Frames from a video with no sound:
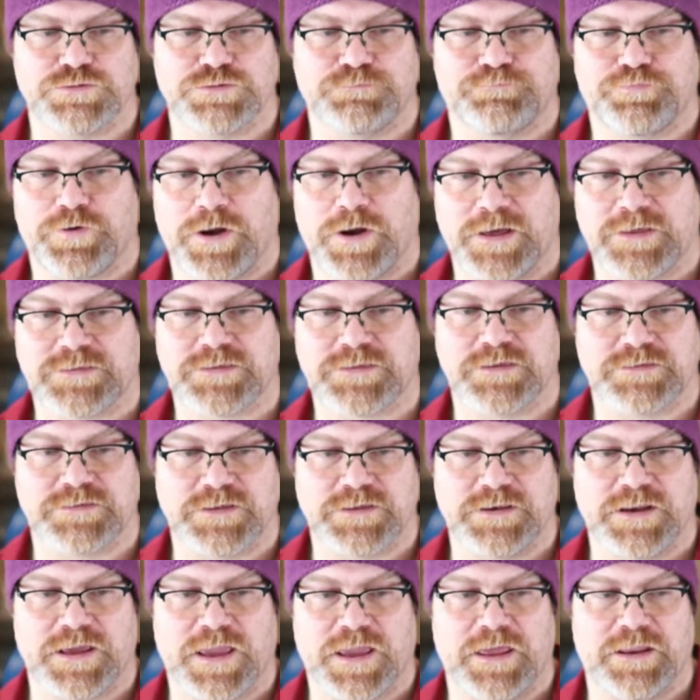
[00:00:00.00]

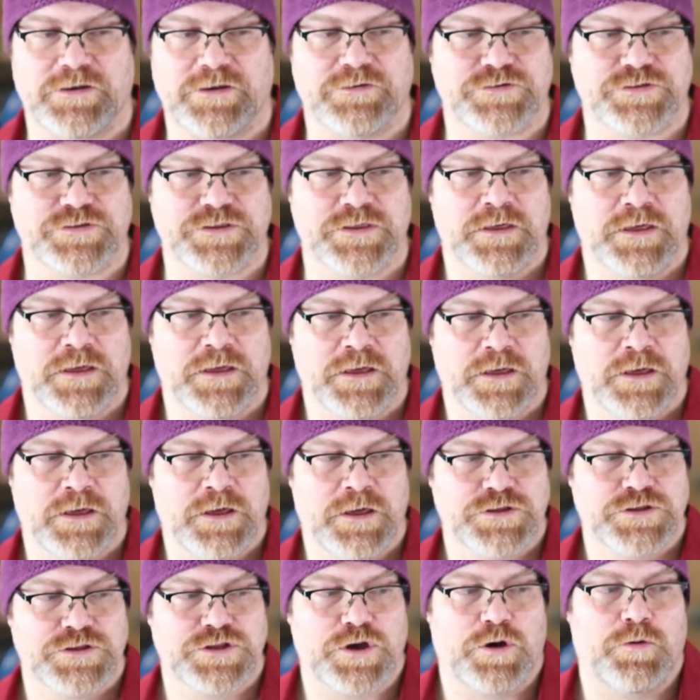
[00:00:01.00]
process indicators.
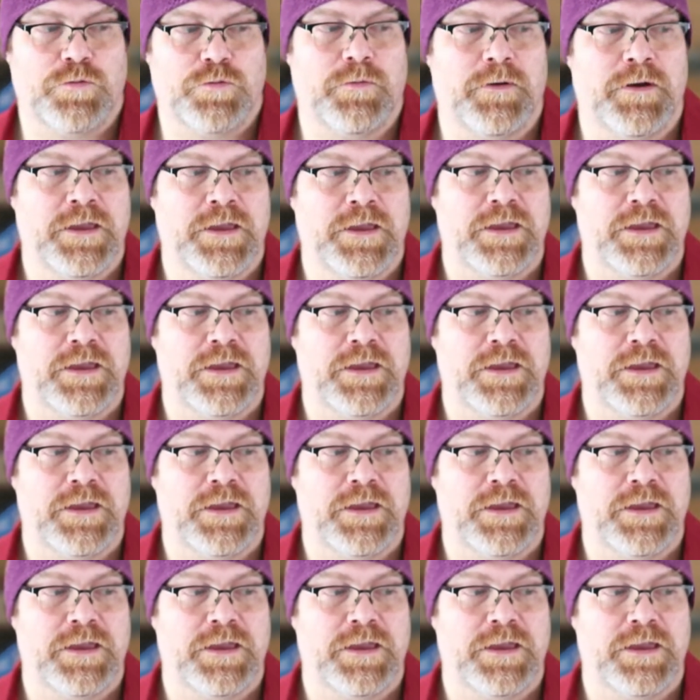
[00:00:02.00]
So